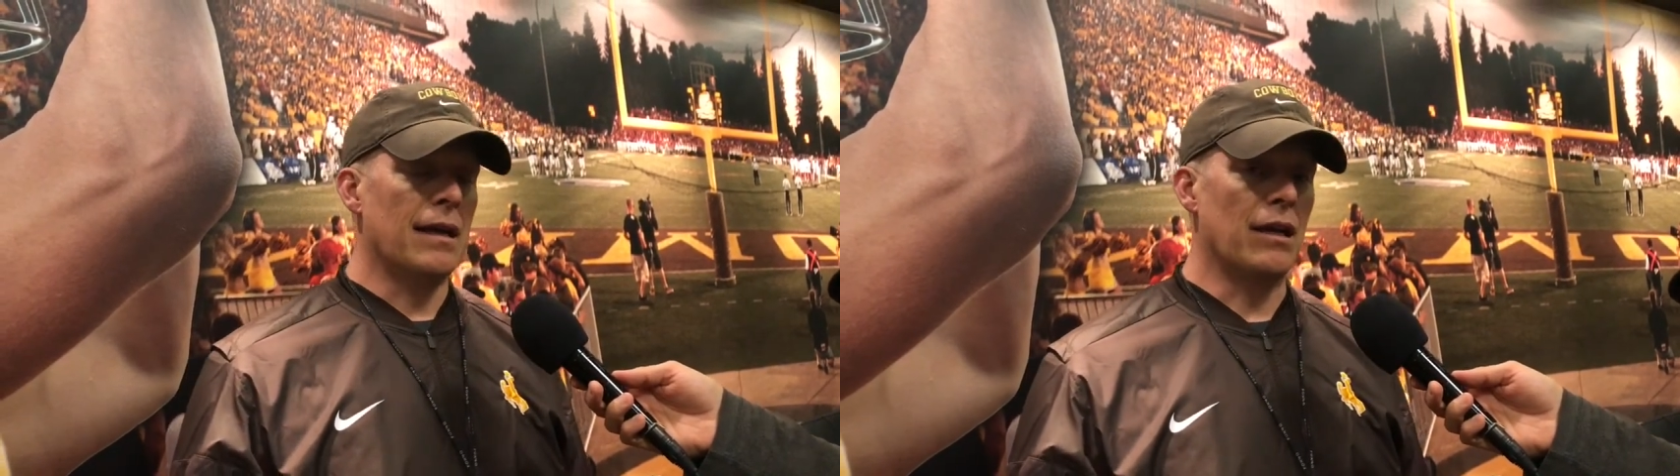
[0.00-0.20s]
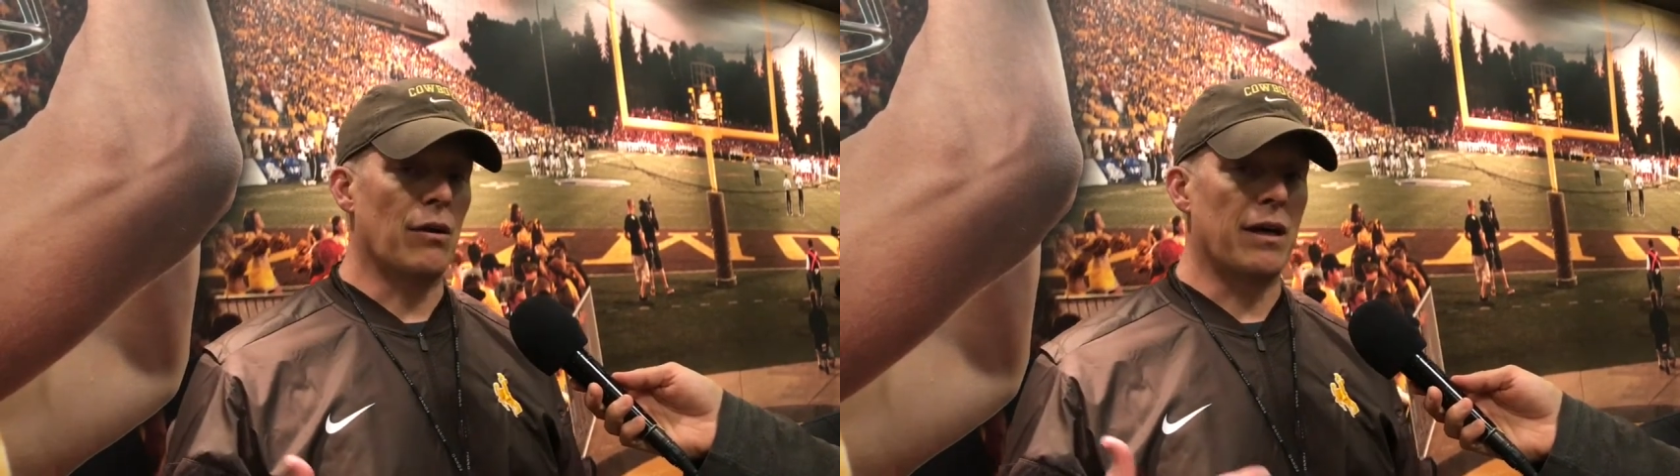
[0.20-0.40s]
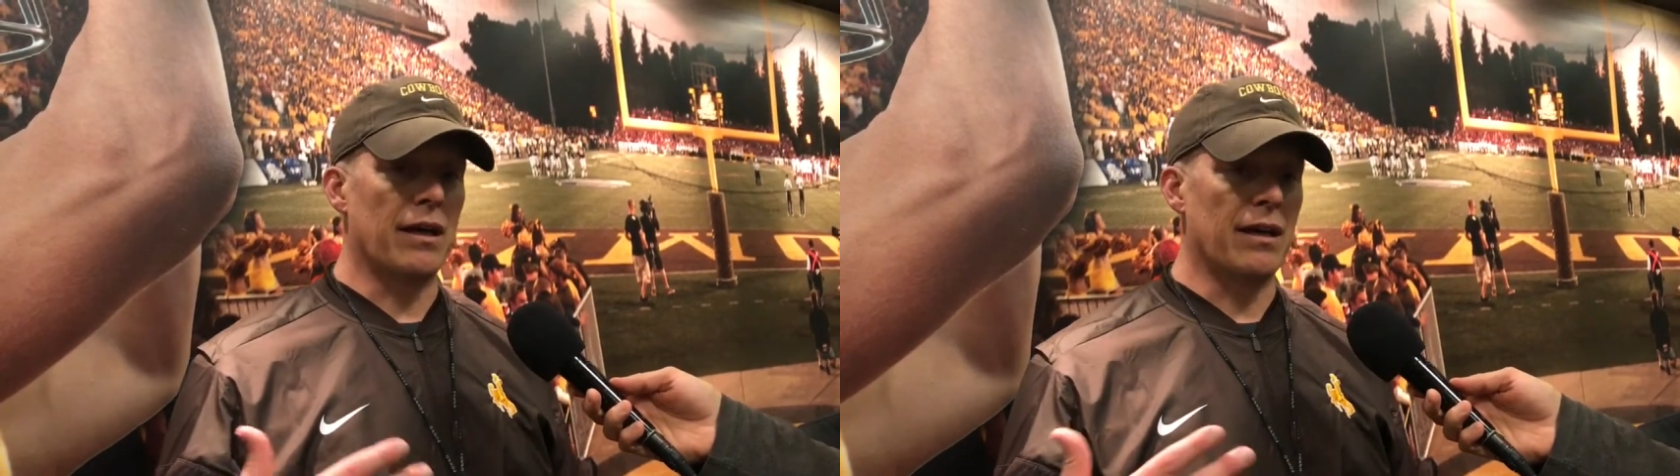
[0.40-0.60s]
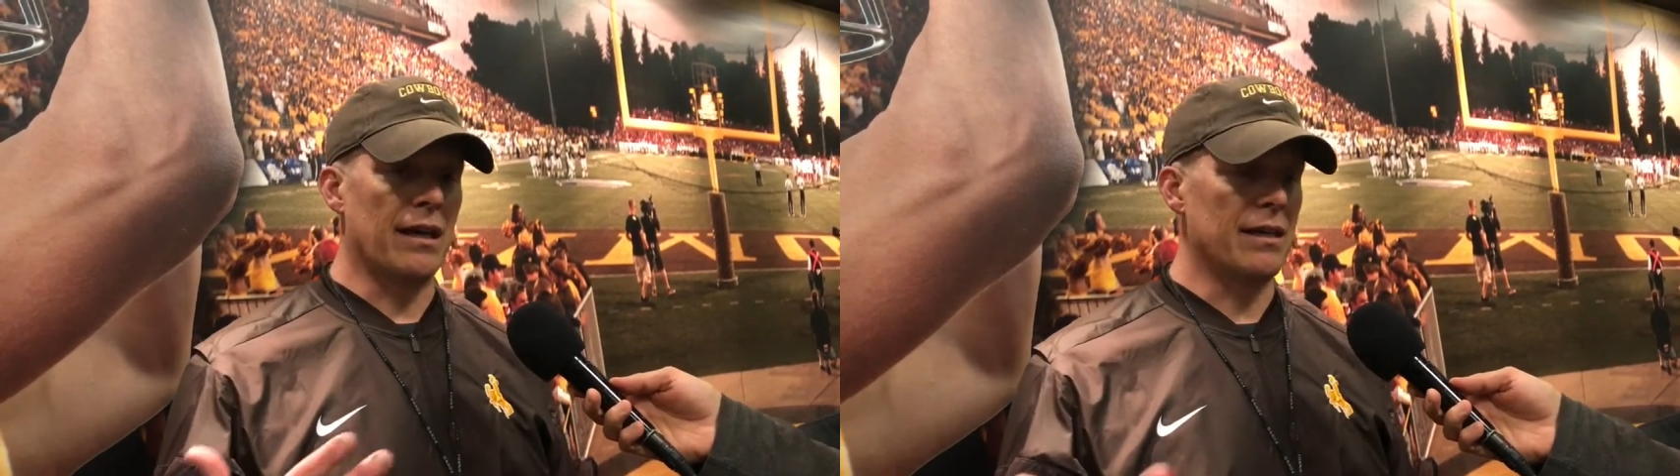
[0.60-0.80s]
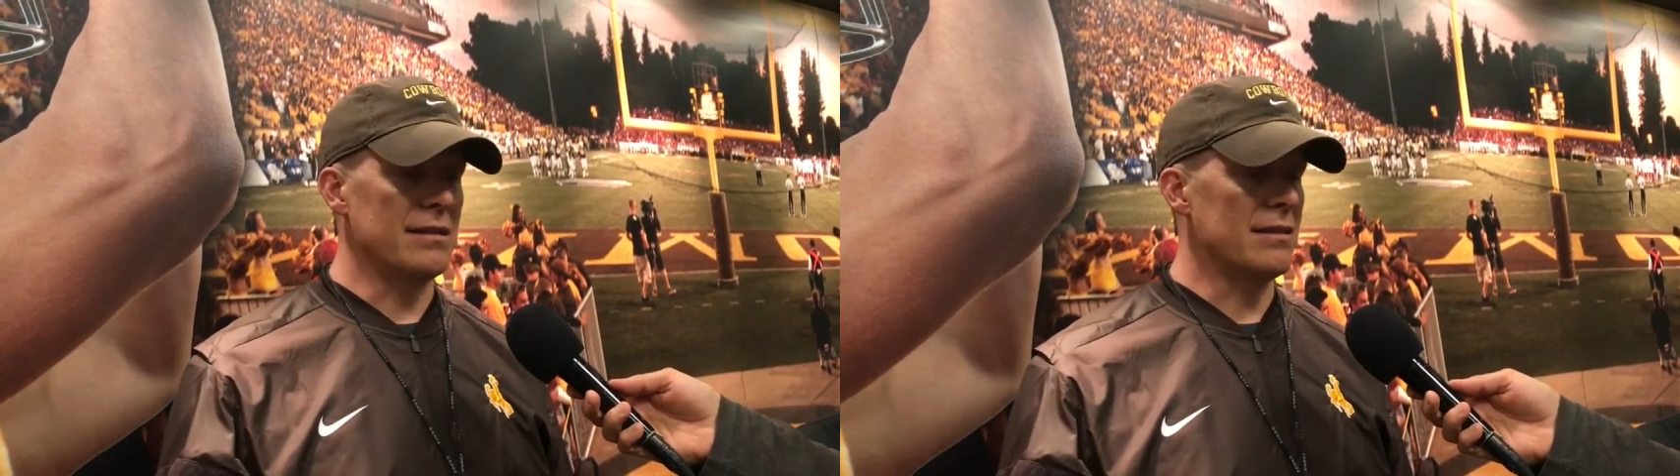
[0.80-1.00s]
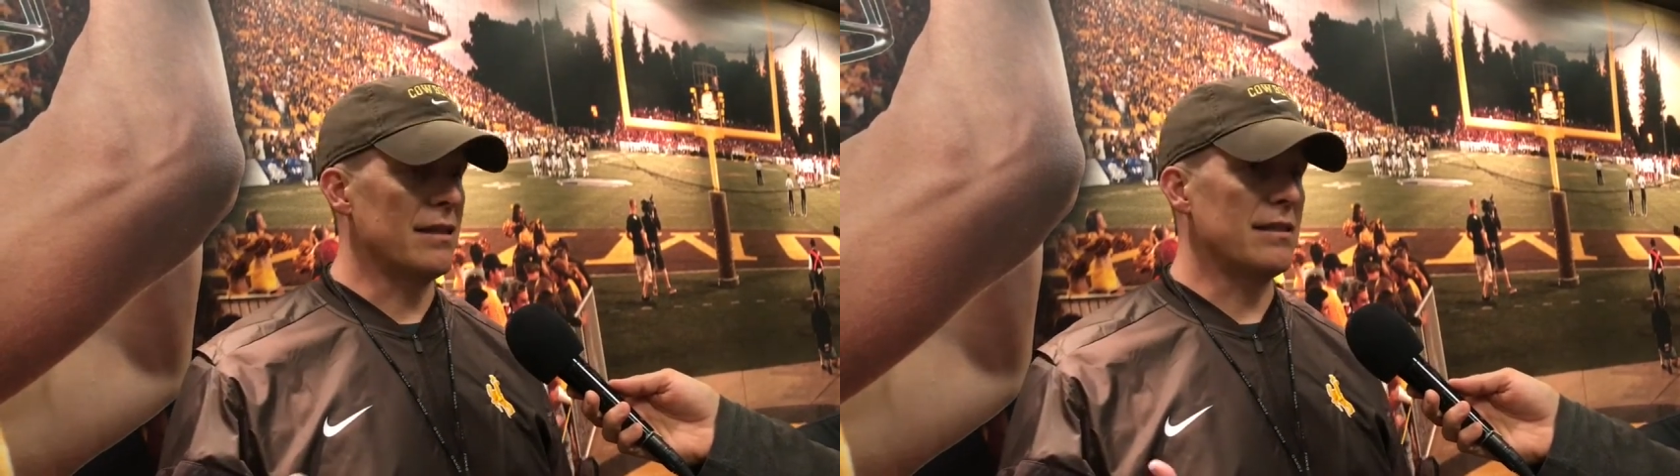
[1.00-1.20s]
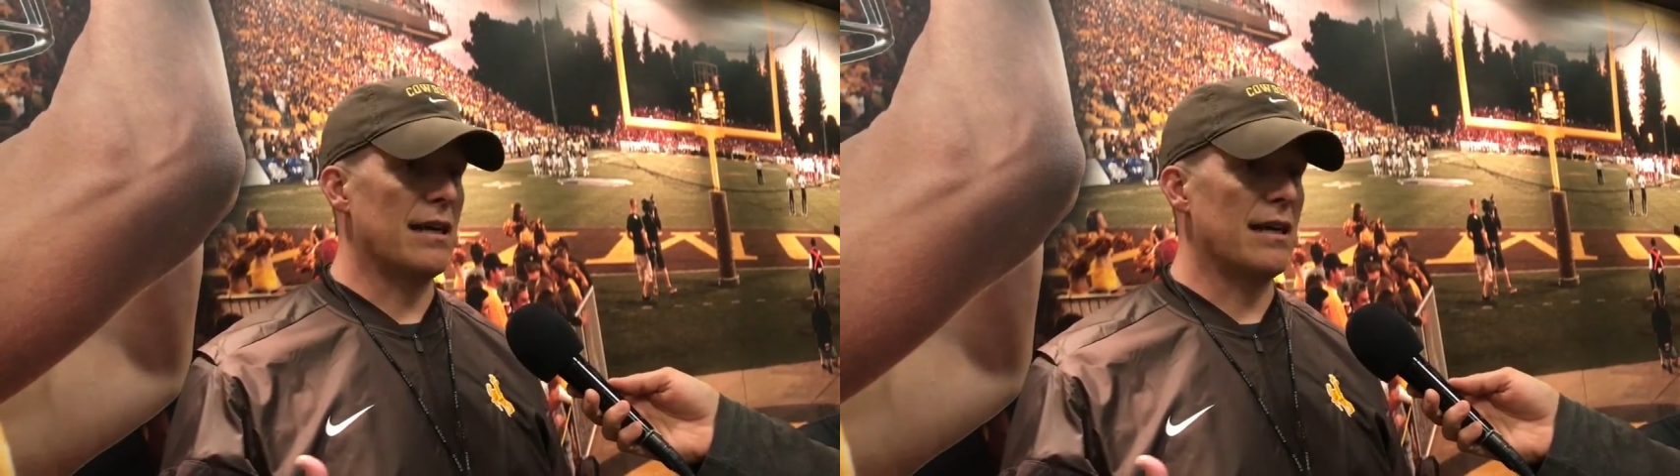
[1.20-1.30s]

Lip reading: You know, he's